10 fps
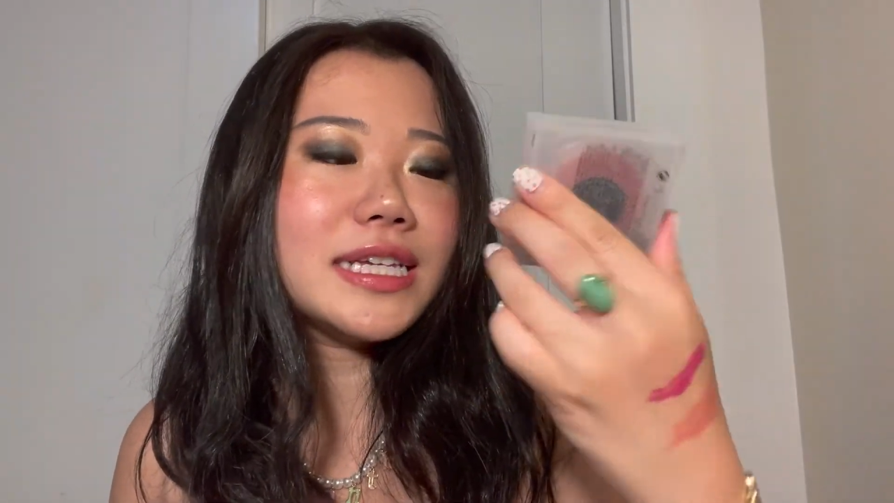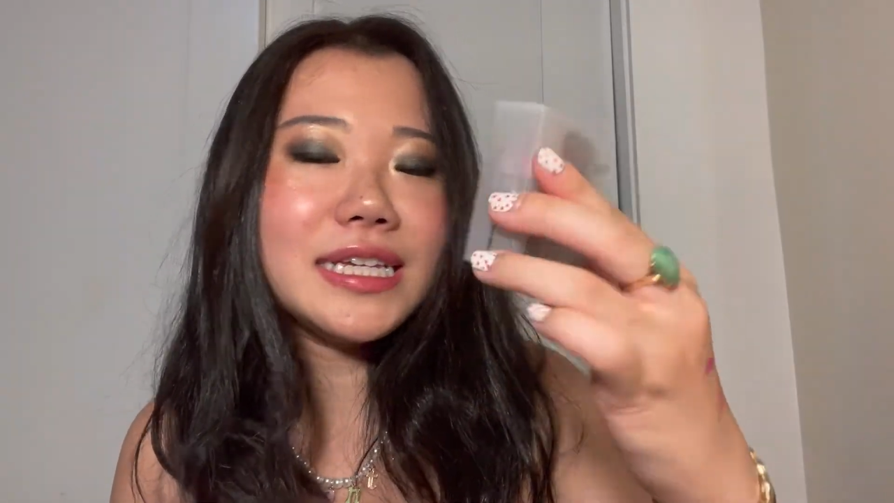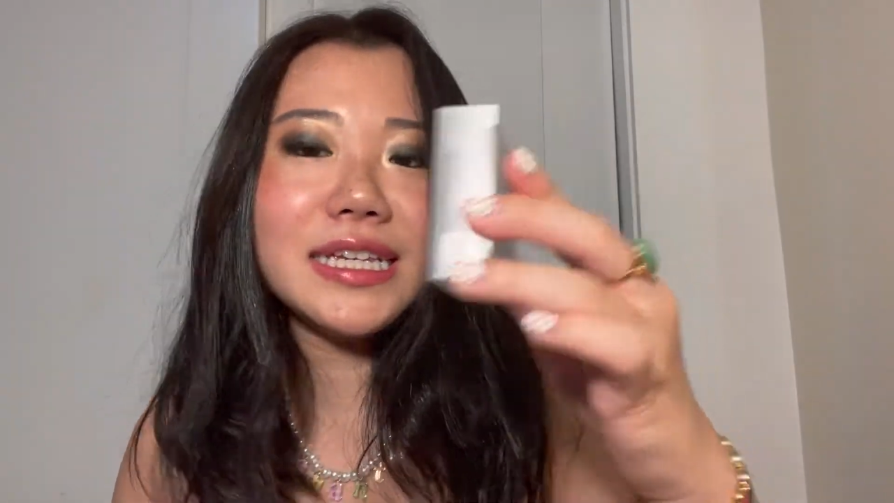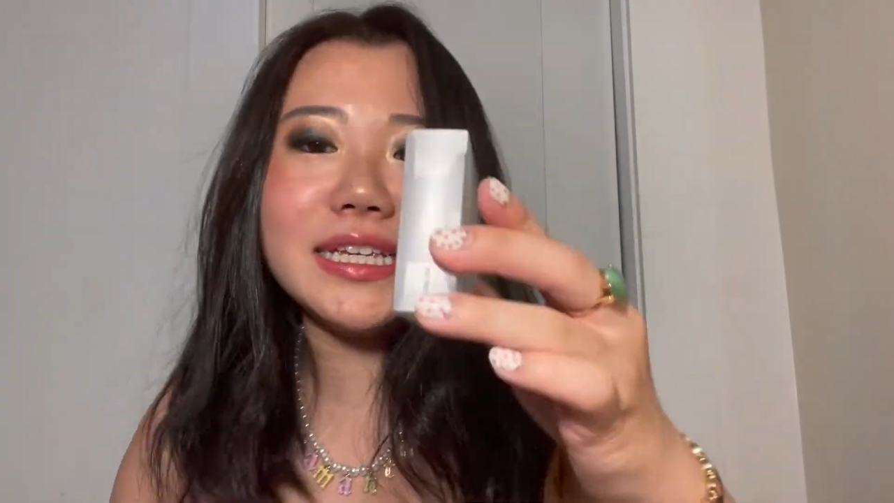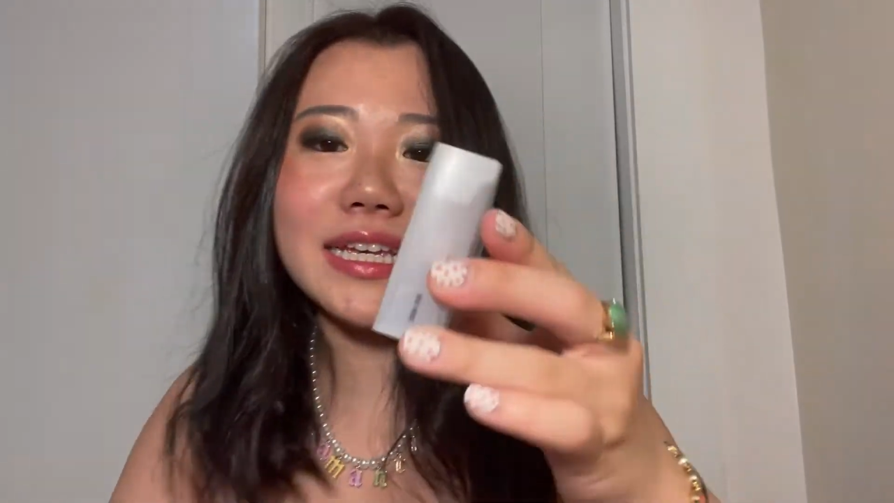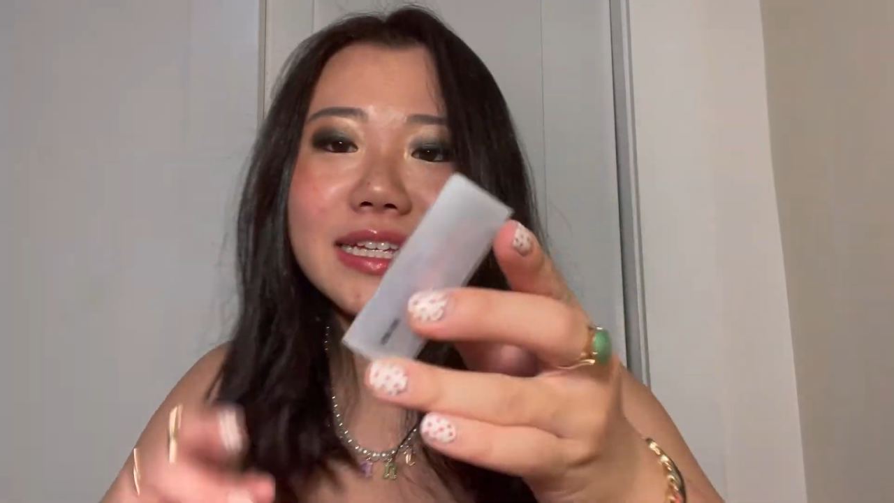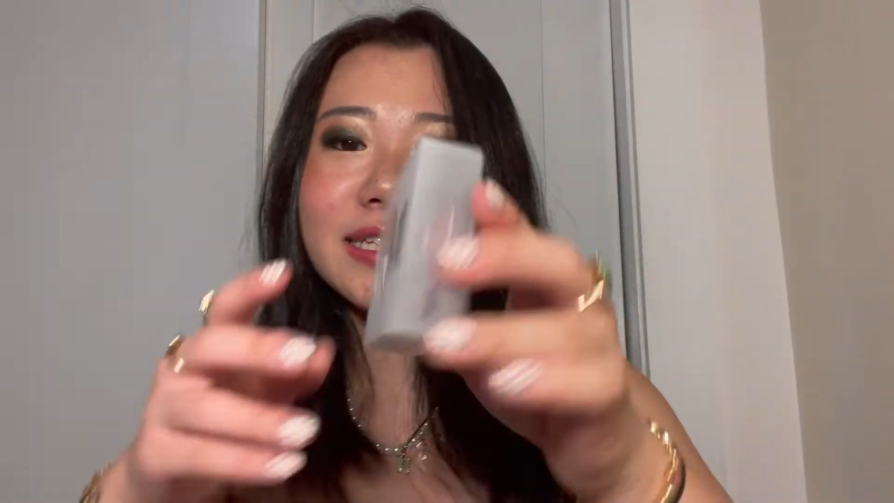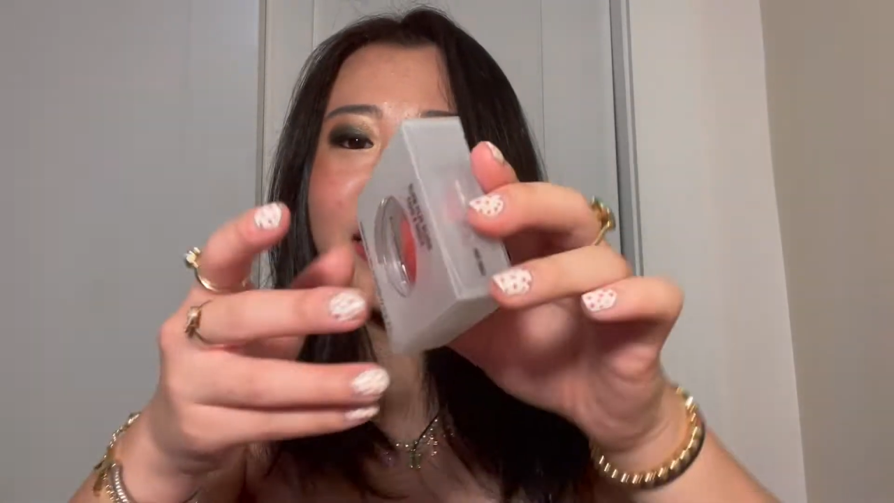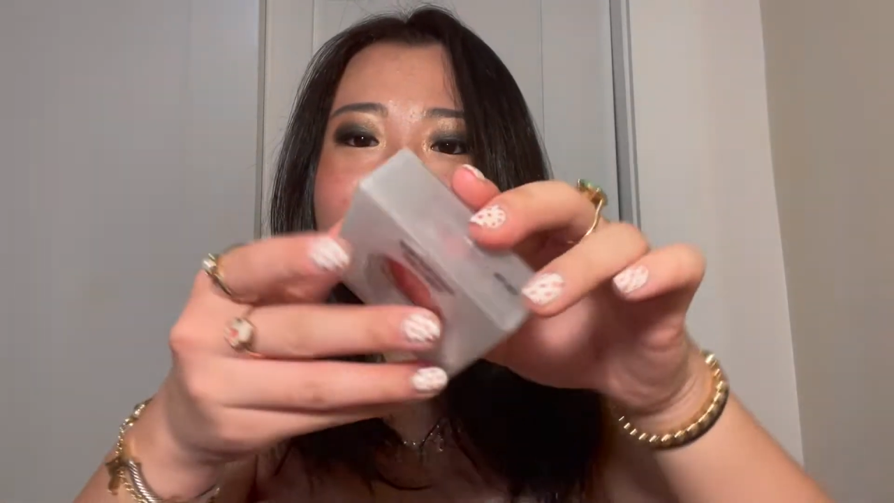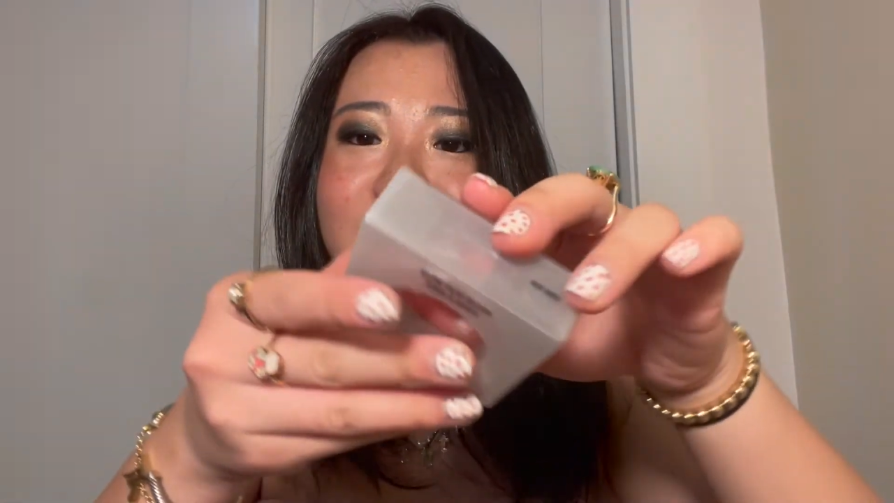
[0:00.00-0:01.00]
Heat
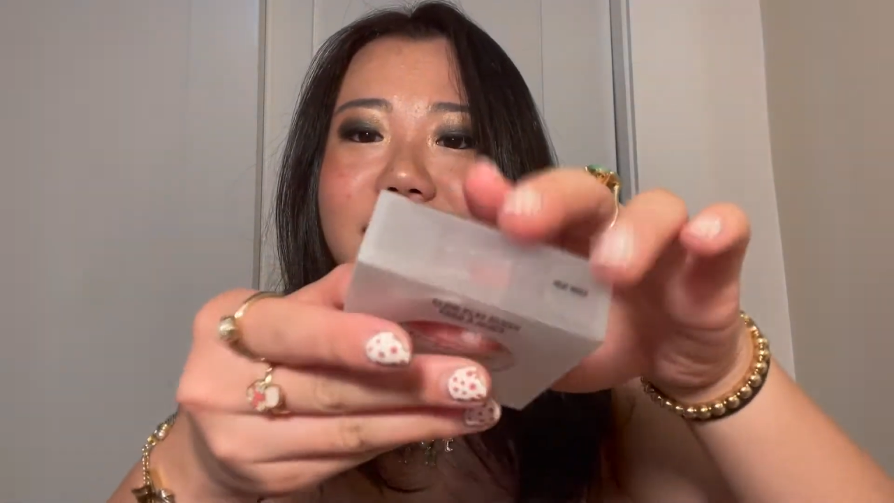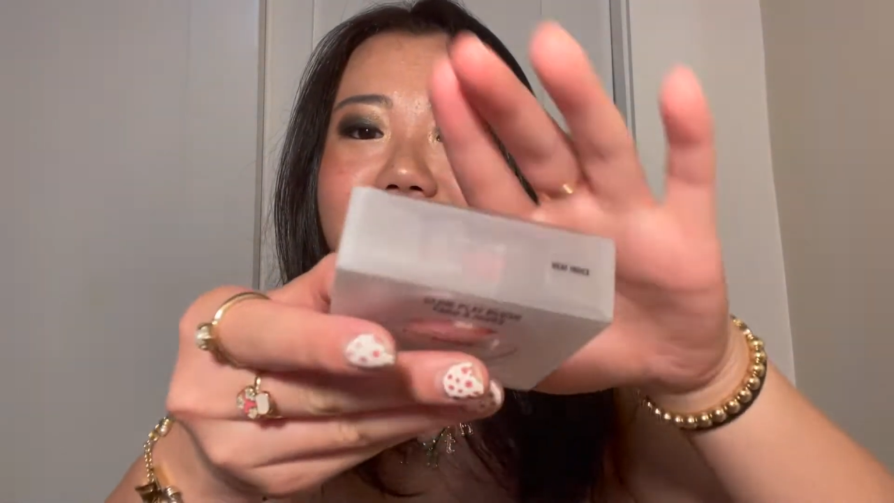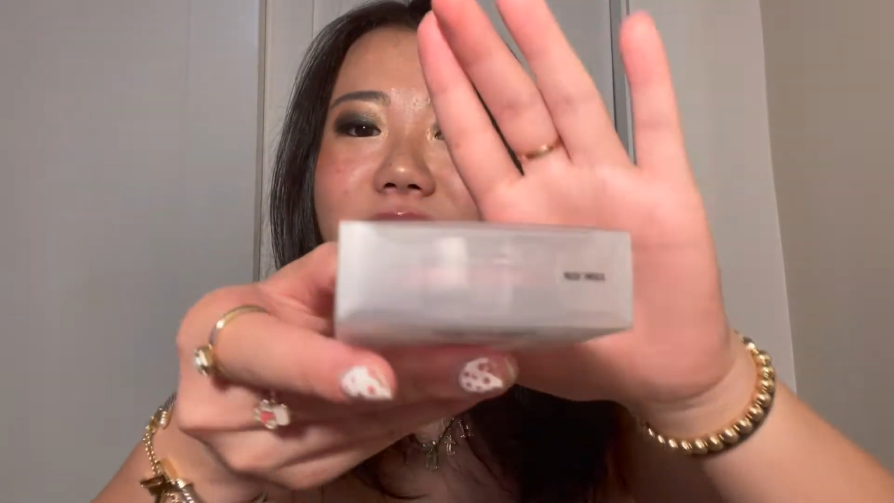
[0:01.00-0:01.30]
Index.